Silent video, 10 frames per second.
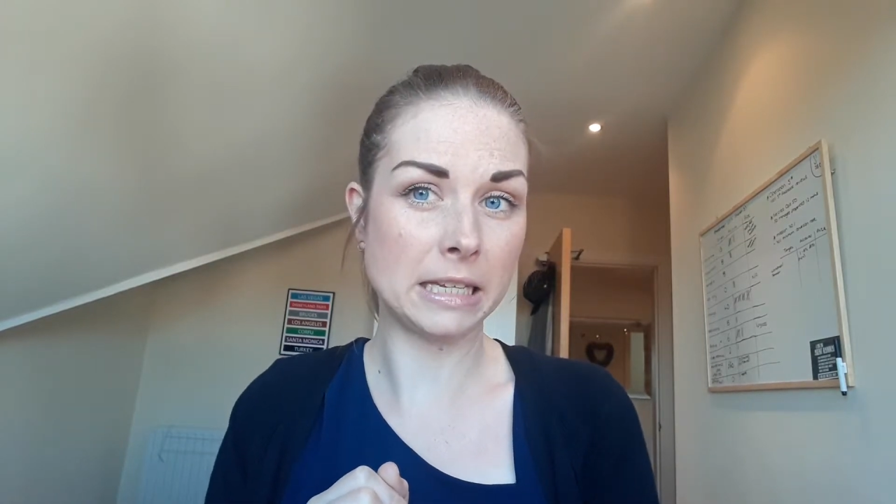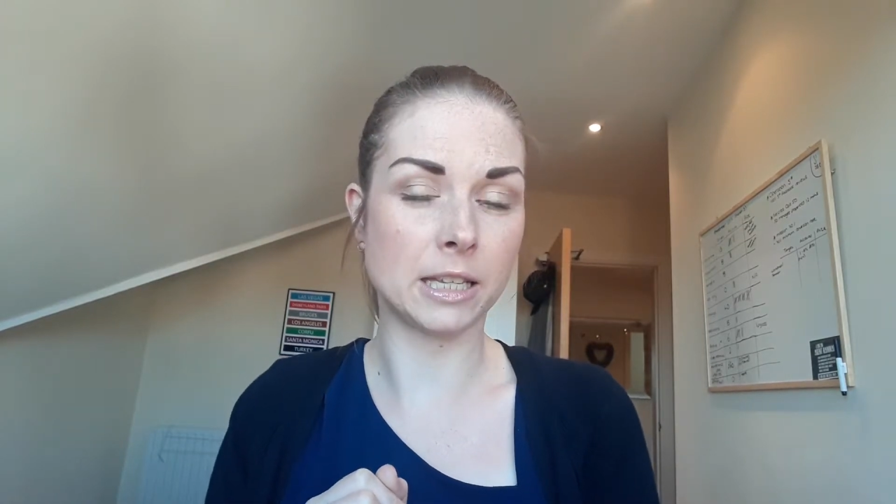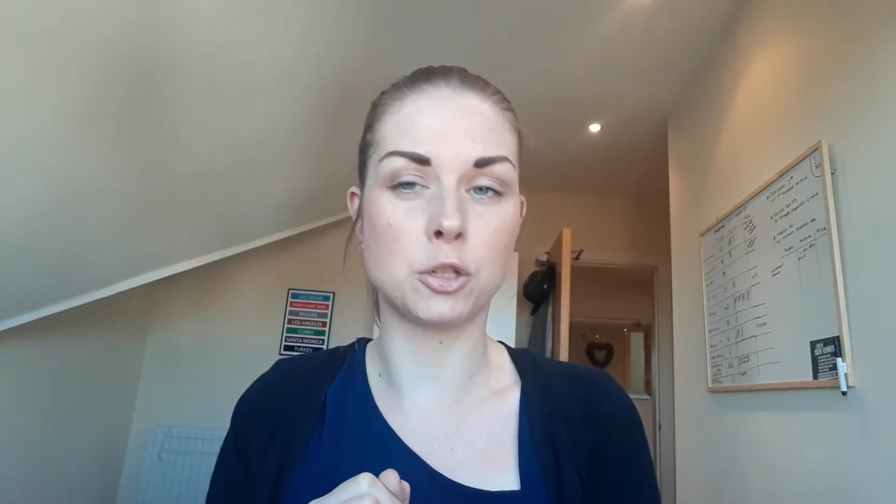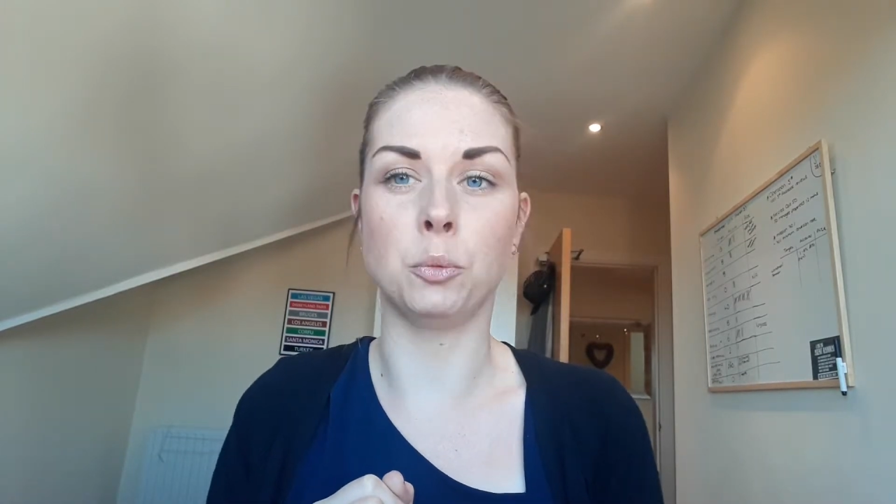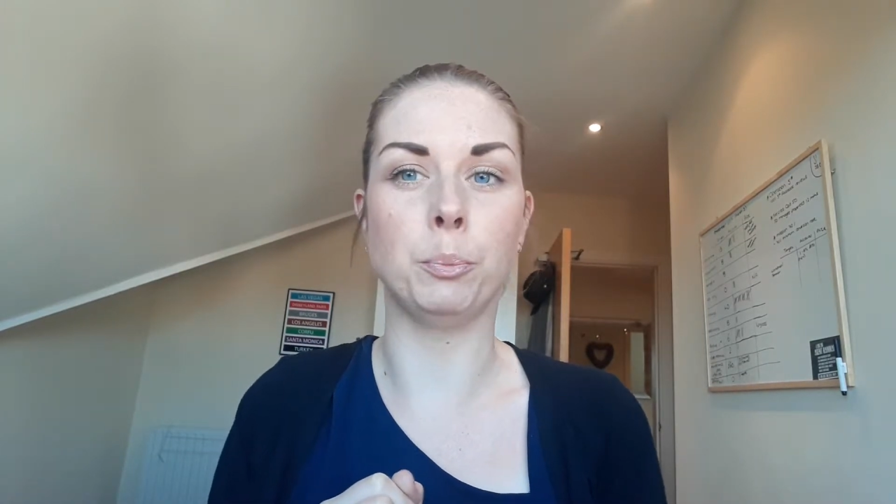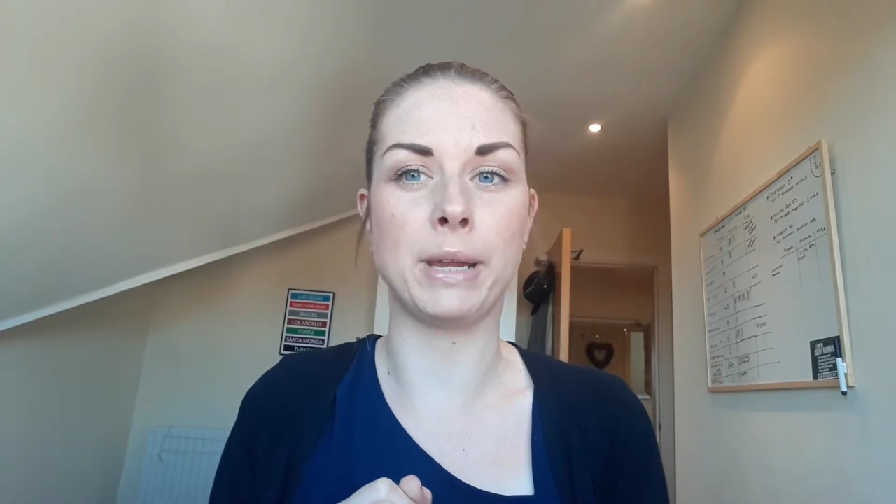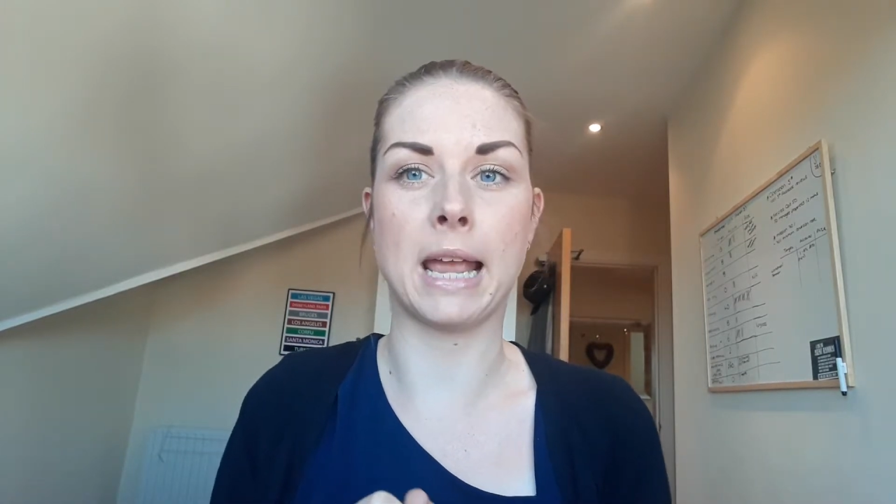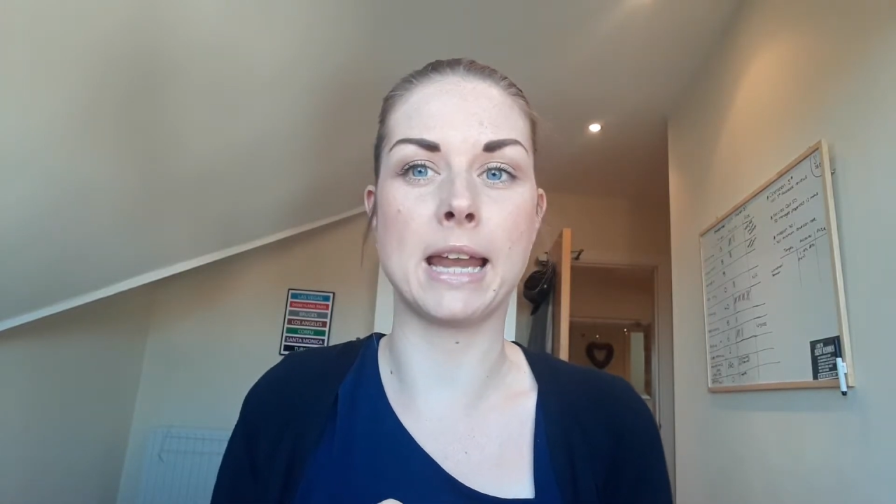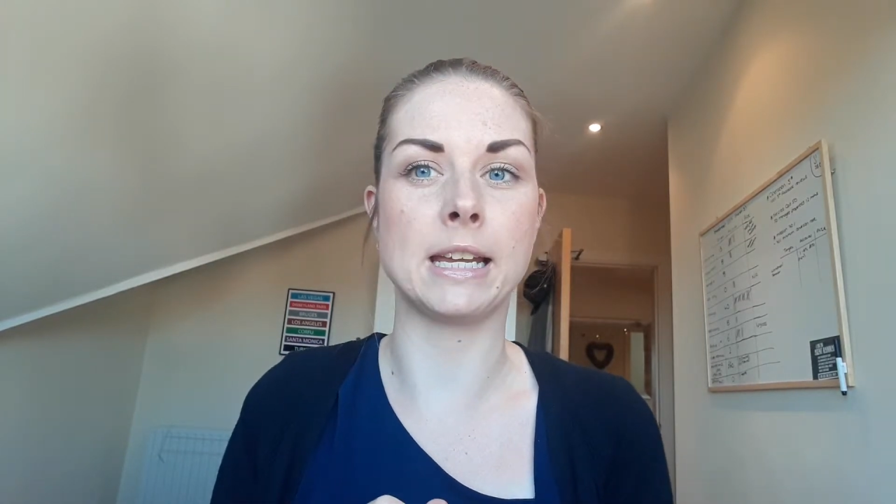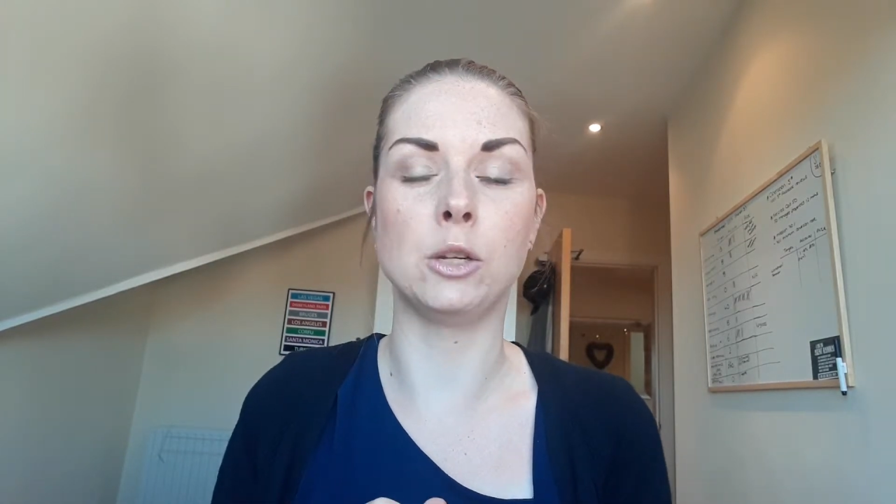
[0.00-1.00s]
There shouldn't be
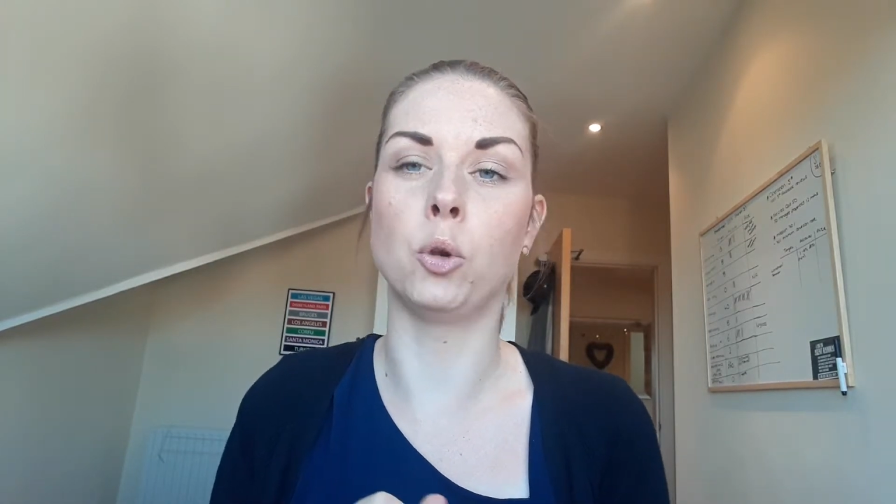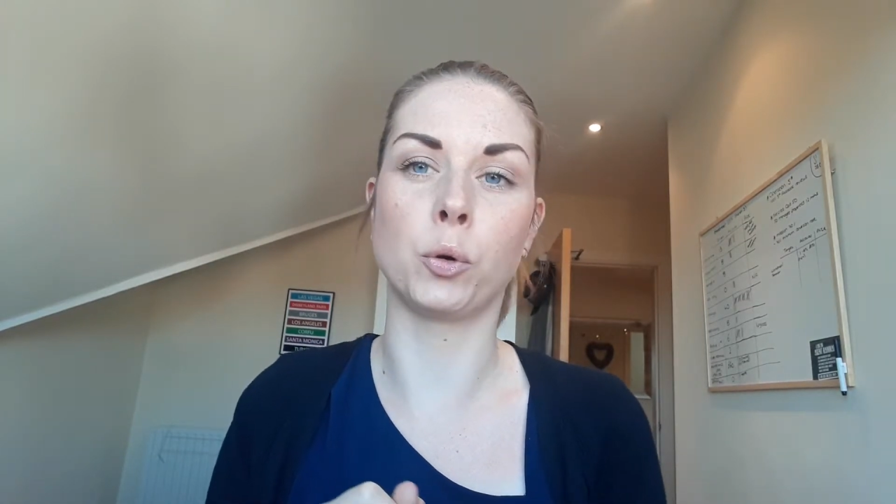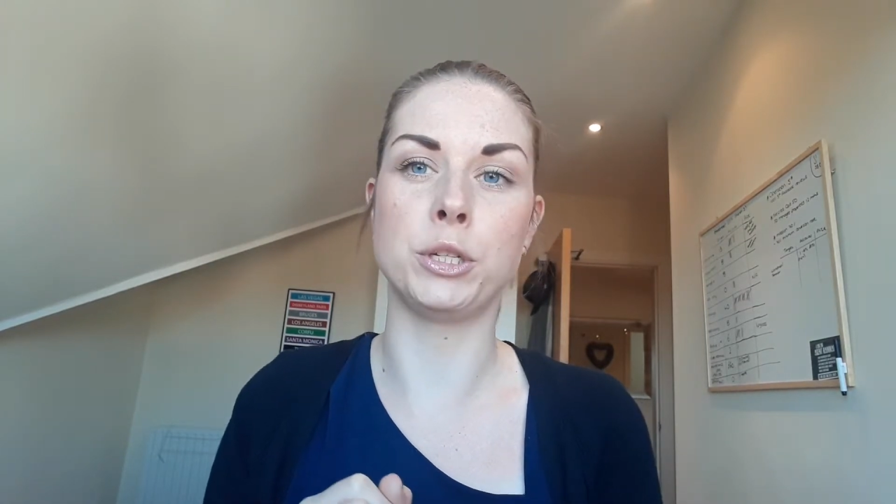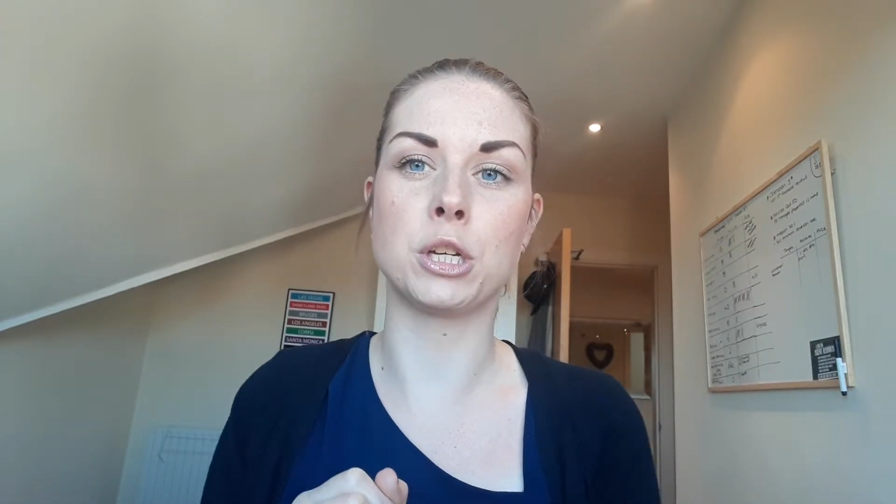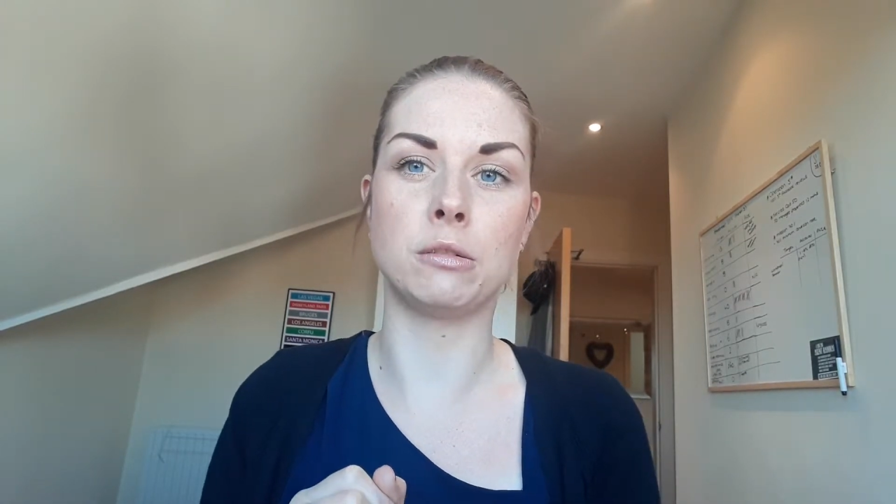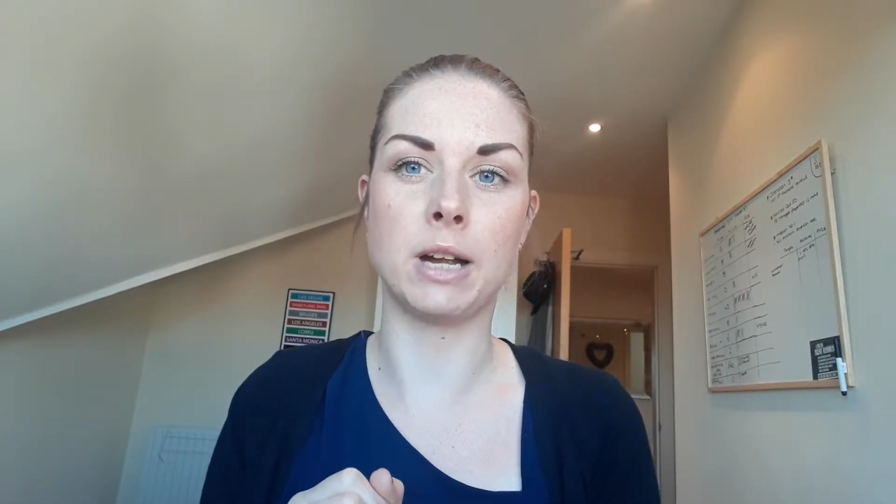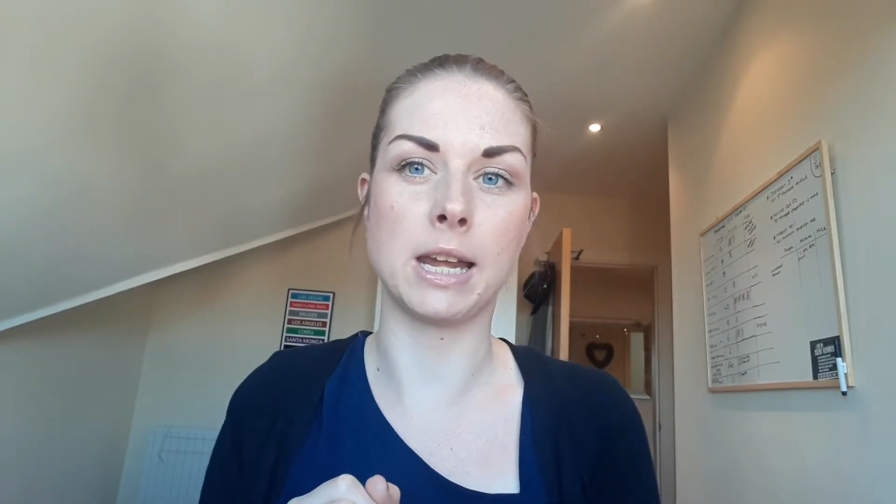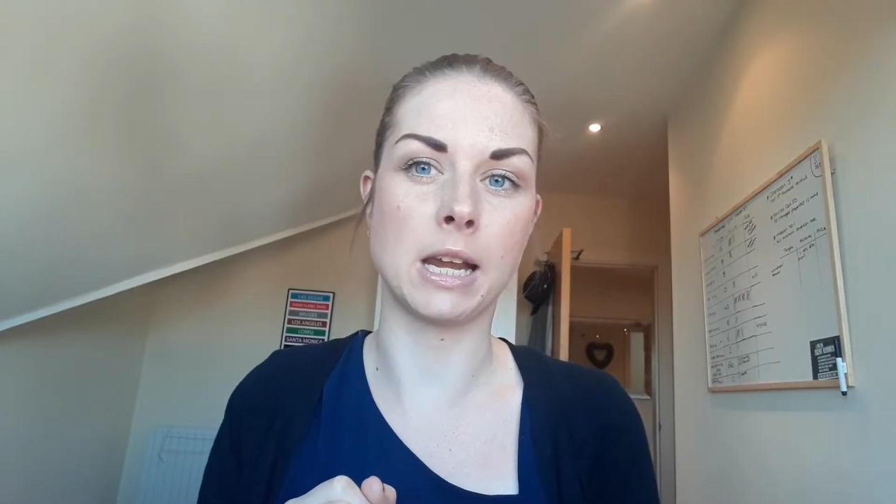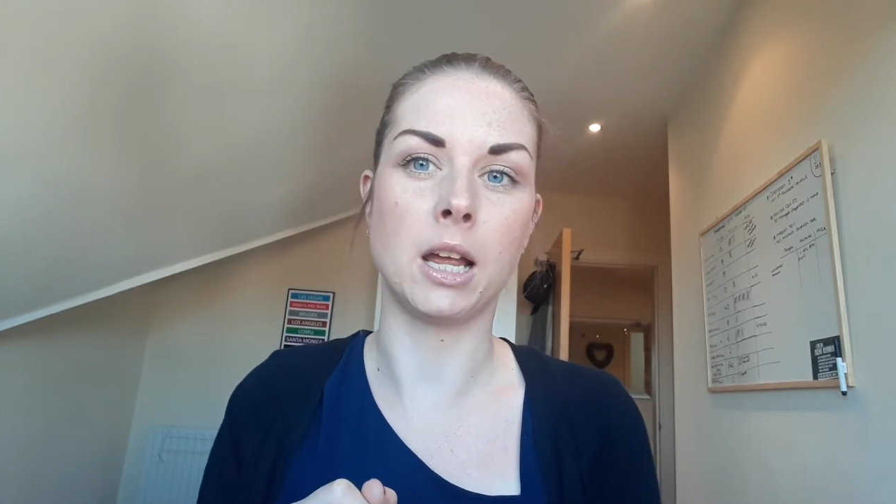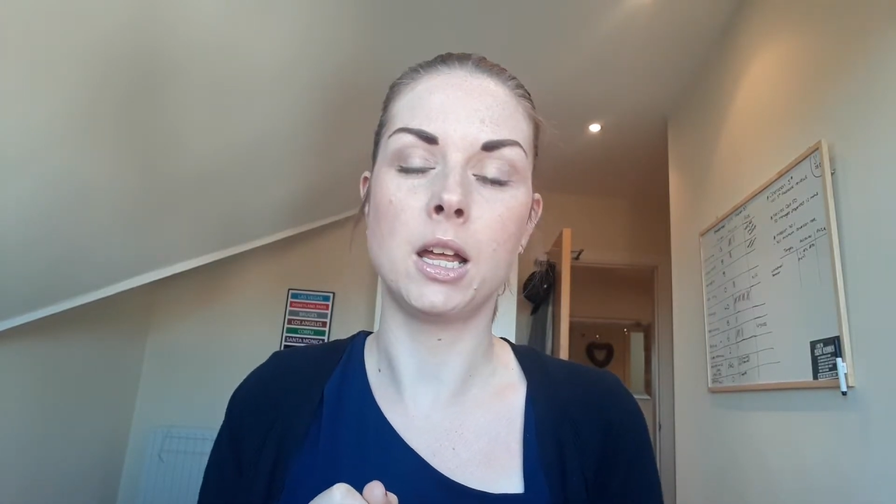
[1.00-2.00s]
any
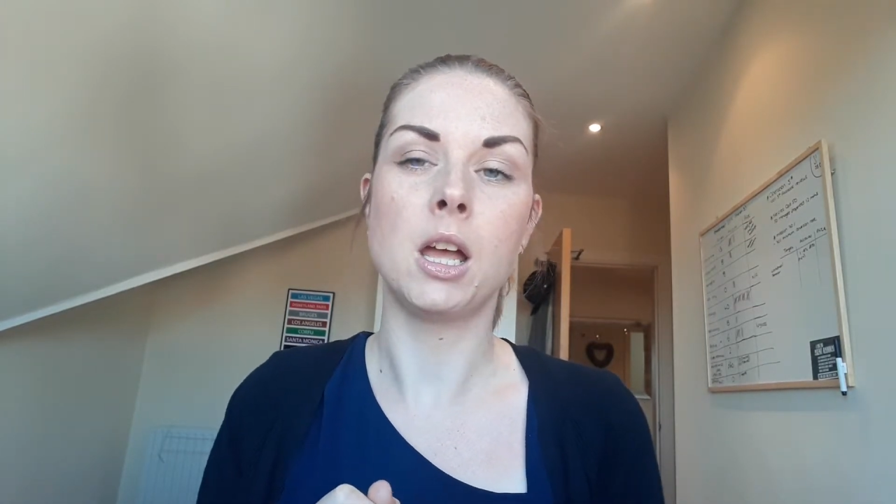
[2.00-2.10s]
loitering